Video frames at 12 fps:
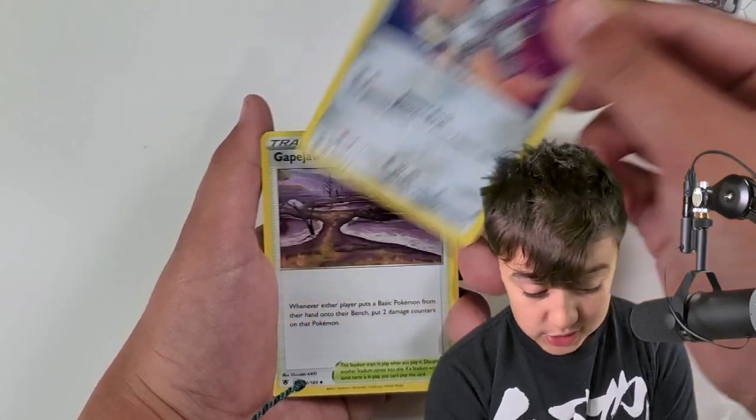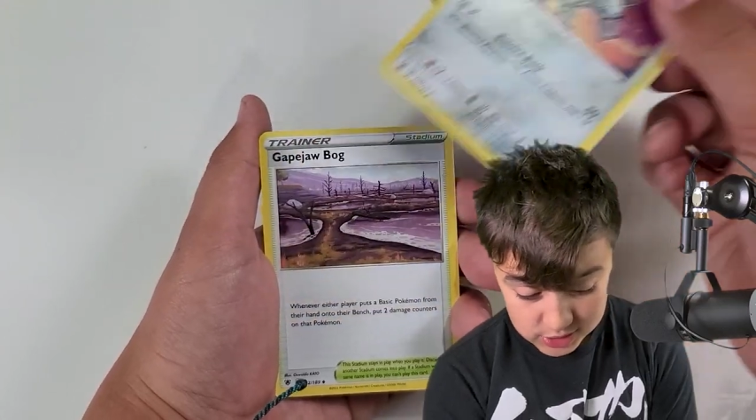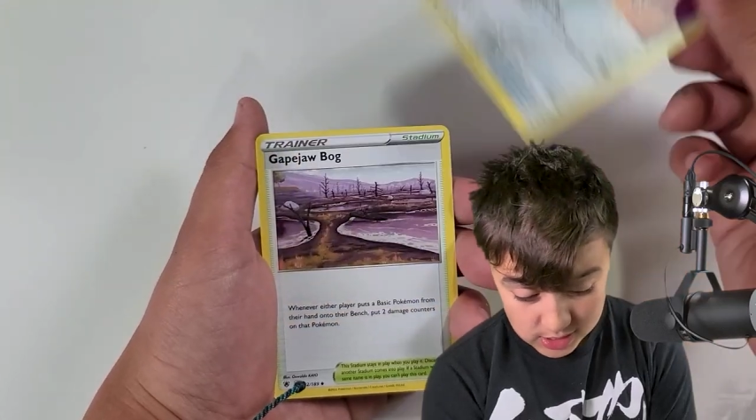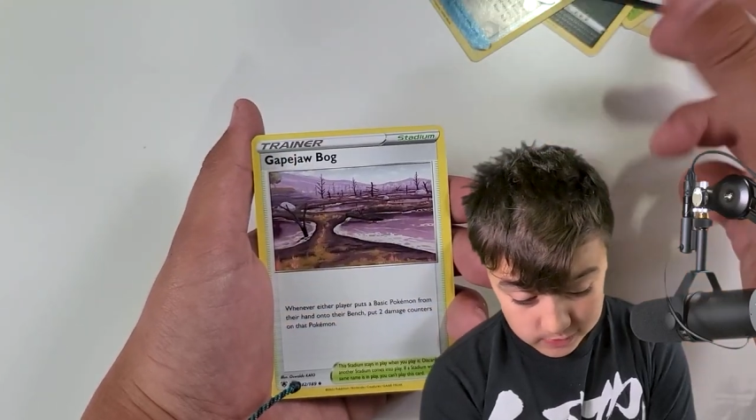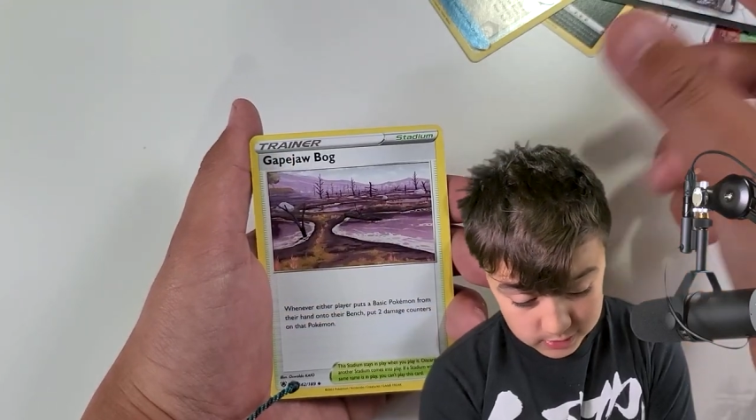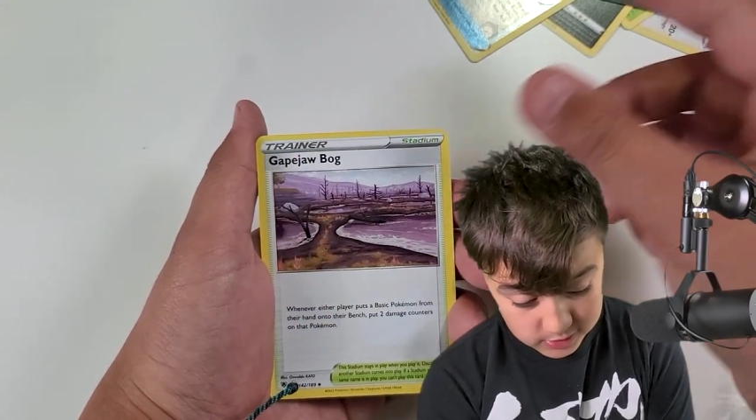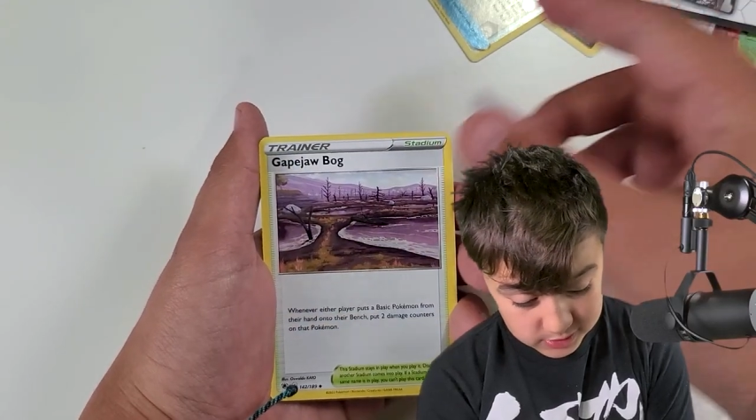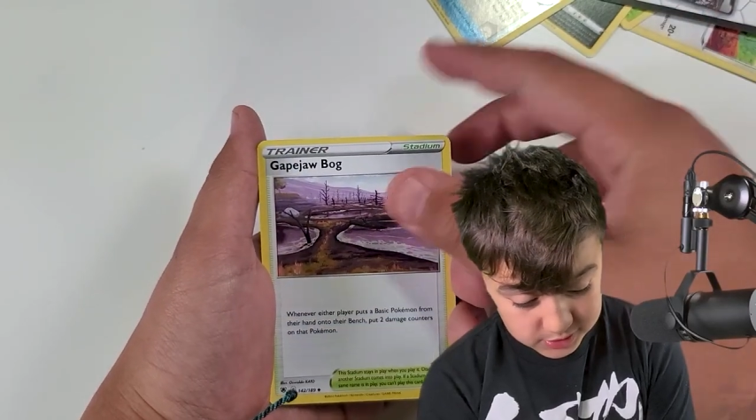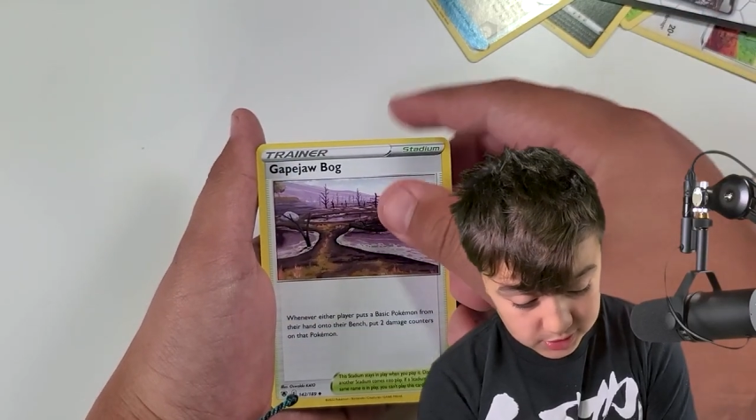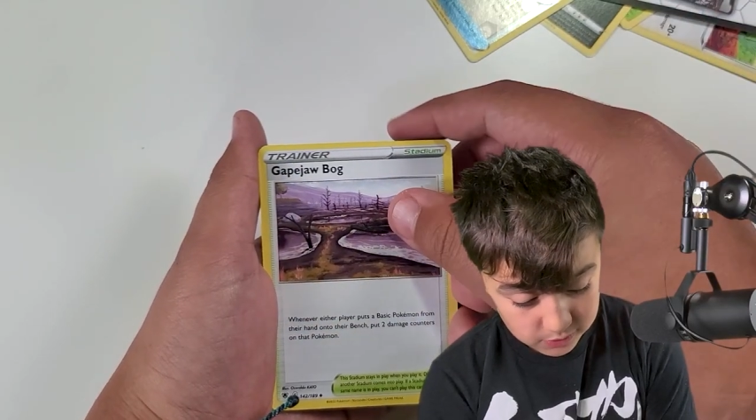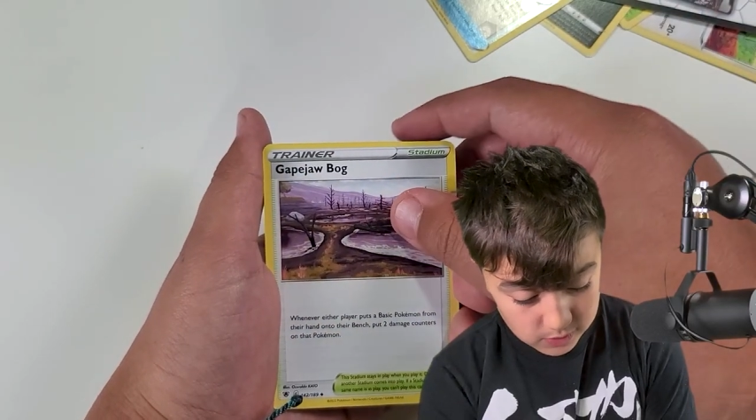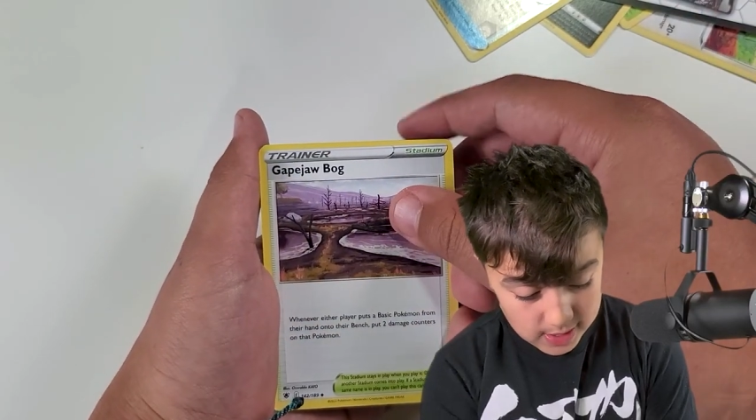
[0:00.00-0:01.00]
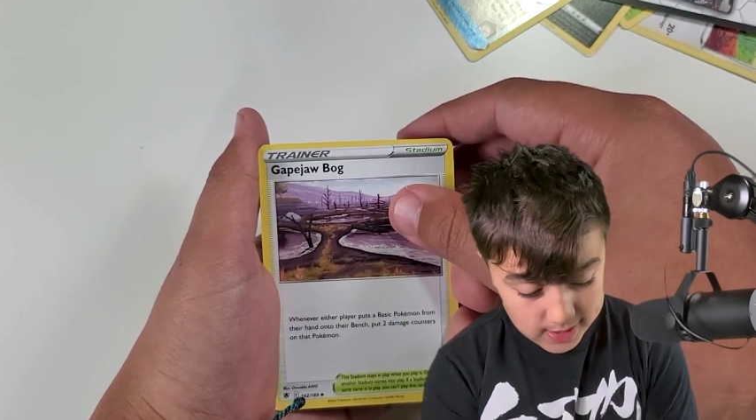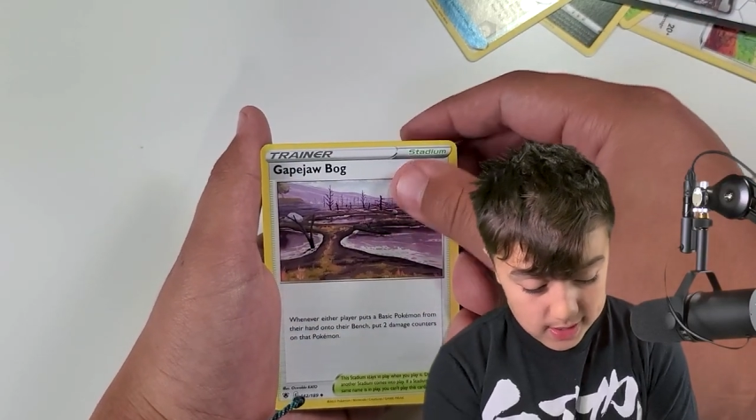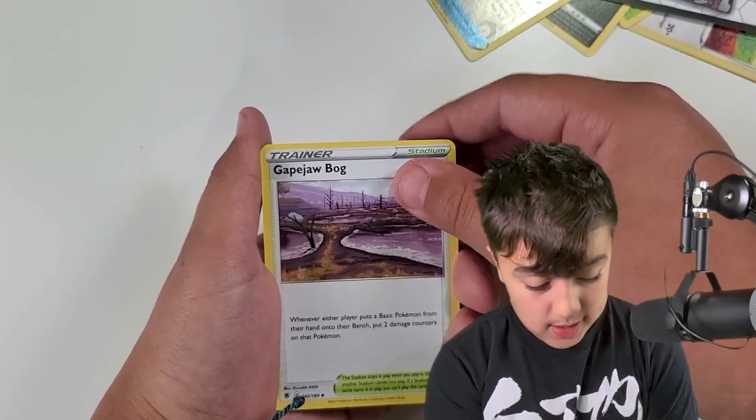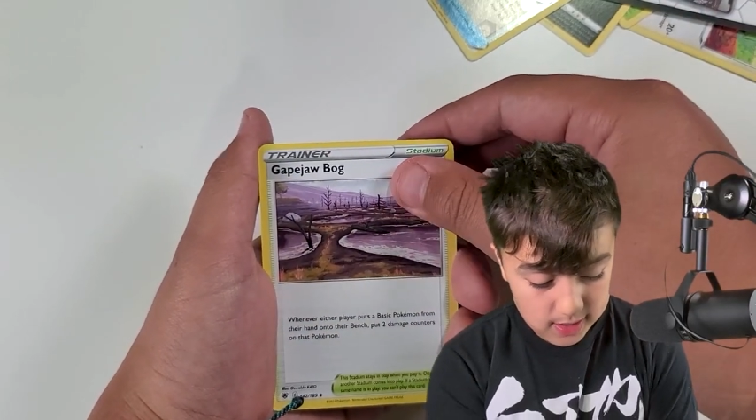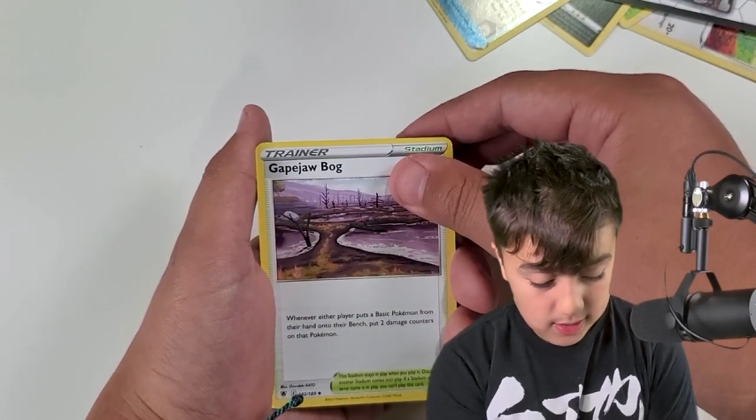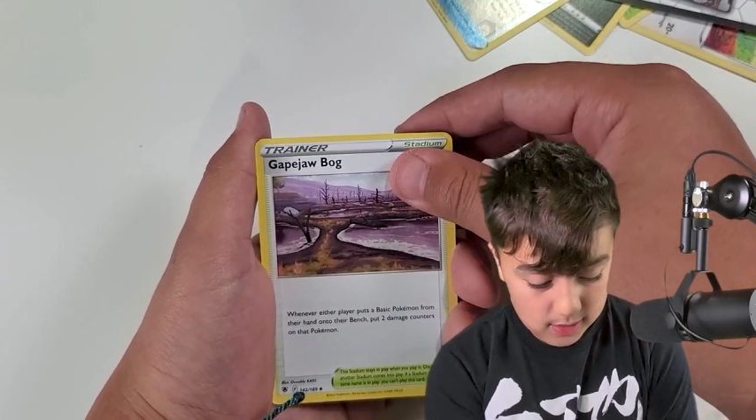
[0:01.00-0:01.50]
I just got one of those too.
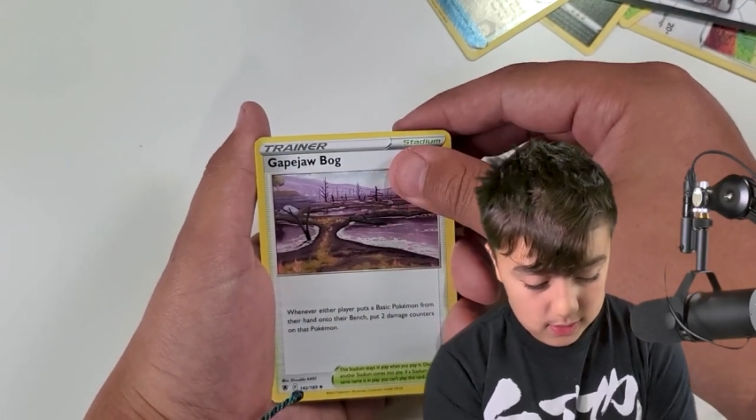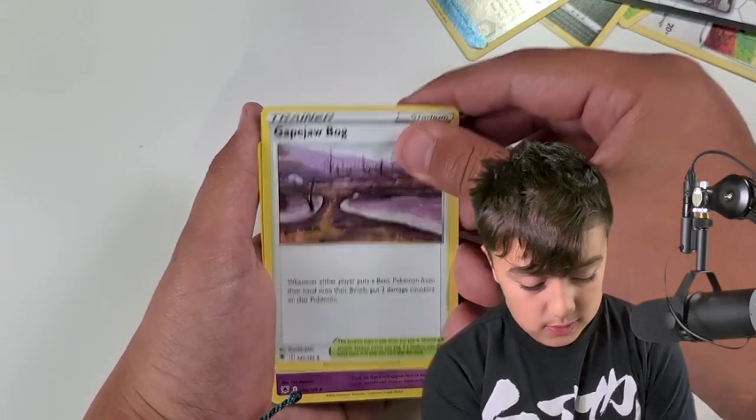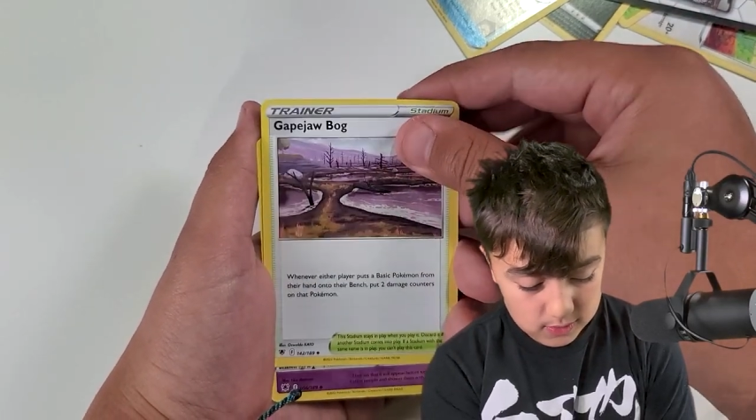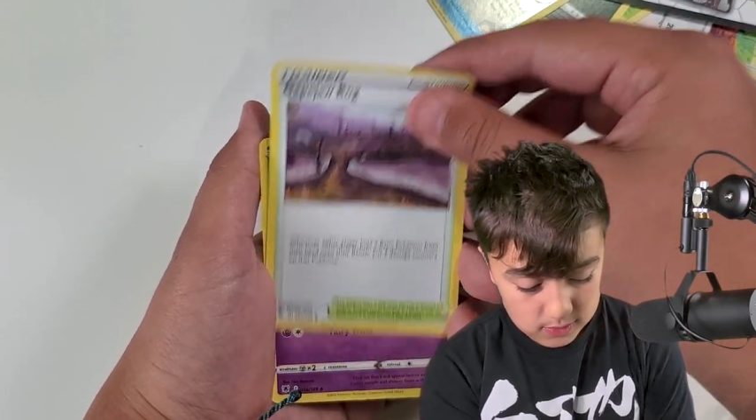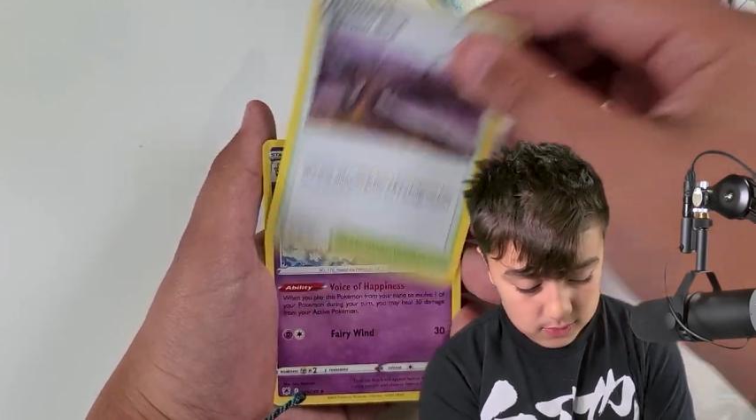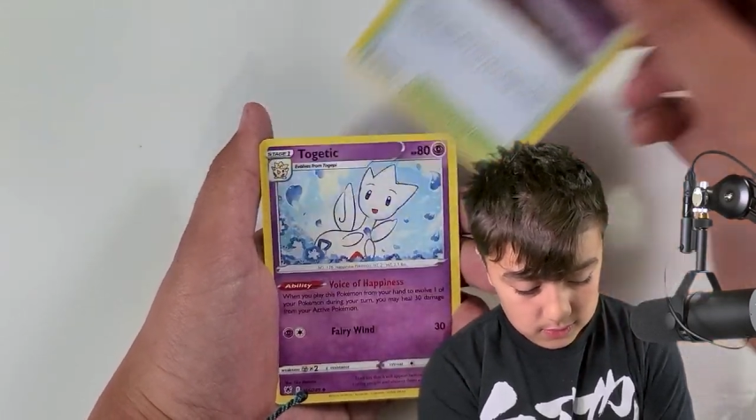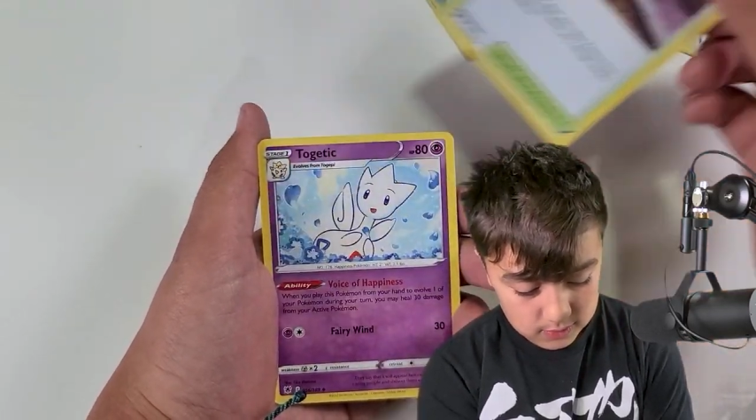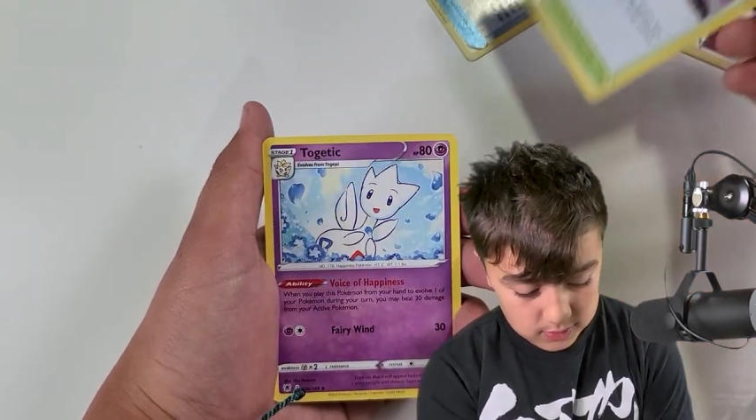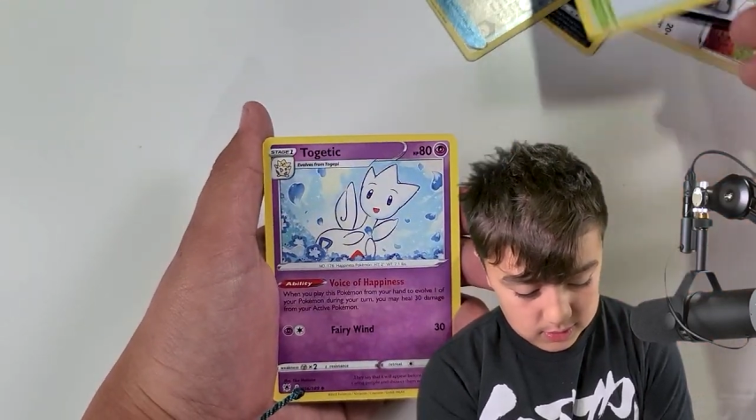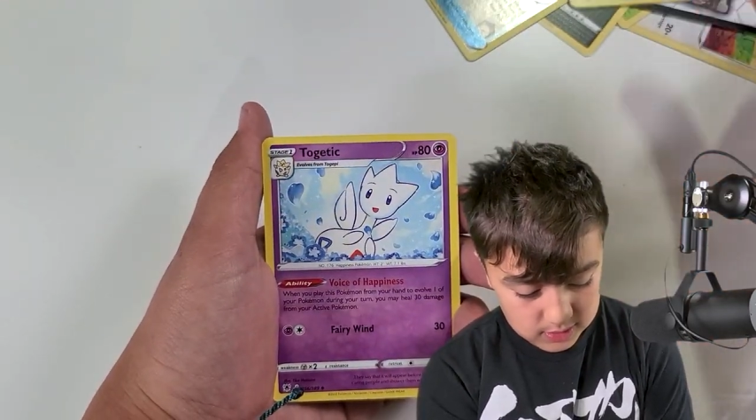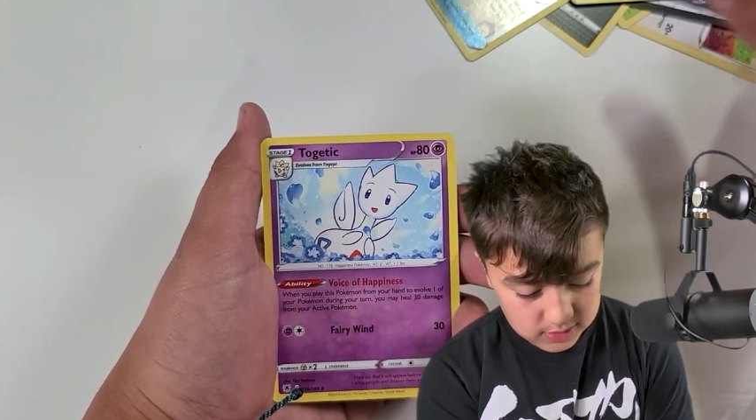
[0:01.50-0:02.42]
Wow.